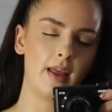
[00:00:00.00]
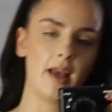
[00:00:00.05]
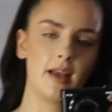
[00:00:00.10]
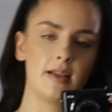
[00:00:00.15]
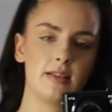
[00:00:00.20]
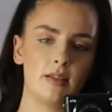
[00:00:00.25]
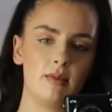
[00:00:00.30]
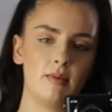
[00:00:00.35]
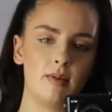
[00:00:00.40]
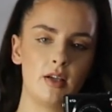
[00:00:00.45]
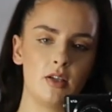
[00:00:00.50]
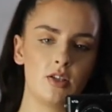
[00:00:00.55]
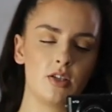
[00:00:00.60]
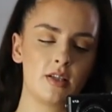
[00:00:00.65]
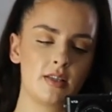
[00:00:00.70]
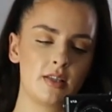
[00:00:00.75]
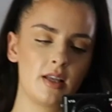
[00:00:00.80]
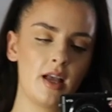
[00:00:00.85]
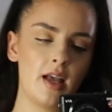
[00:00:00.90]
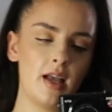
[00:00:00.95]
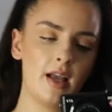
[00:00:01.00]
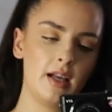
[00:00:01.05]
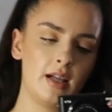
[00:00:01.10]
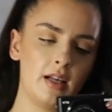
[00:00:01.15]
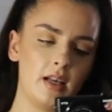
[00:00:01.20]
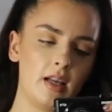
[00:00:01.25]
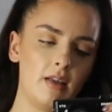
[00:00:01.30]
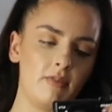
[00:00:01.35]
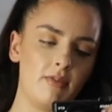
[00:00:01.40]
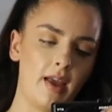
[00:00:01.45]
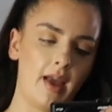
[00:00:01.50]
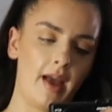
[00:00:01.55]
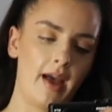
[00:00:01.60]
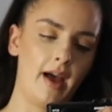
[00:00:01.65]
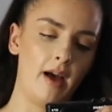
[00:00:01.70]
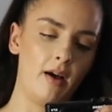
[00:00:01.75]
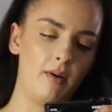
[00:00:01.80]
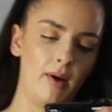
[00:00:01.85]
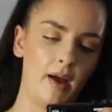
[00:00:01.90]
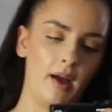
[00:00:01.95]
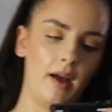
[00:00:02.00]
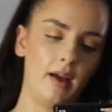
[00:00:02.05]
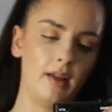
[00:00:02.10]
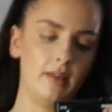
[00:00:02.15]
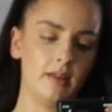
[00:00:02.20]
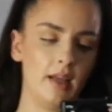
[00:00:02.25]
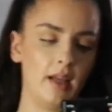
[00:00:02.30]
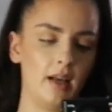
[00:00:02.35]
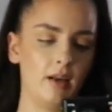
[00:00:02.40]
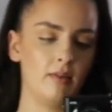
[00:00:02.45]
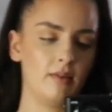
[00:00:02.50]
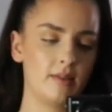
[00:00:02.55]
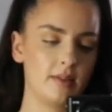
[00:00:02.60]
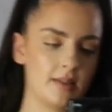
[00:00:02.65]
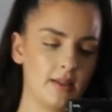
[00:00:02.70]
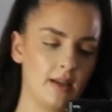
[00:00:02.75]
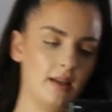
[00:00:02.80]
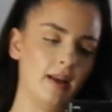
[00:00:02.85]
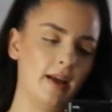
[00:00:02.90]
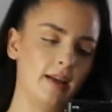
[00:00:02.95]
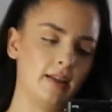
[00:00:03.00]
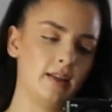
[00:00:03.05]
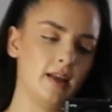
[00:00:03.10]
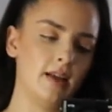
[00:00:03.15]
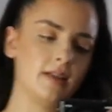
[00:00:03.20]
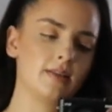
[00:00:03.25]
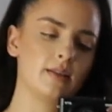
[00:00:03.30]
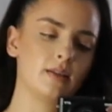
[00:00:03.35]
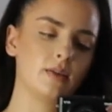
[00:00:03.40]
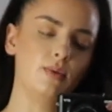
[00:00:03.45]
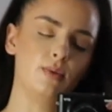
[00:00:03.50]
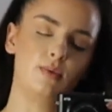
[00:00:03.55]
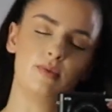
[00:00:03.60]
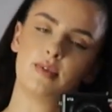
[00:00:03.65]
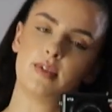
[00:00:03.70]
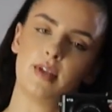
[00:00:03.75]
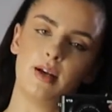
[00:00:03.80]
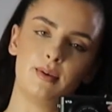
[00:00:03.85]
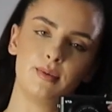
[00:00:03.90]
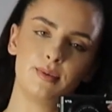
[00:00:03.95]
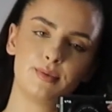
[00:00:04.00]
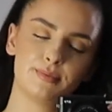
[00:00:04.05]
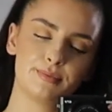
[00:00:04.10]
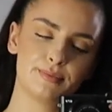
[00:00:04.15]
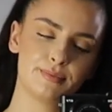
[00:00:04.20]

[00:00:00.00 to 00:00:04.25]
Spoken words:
this, you can just leave it out and it looks like this also.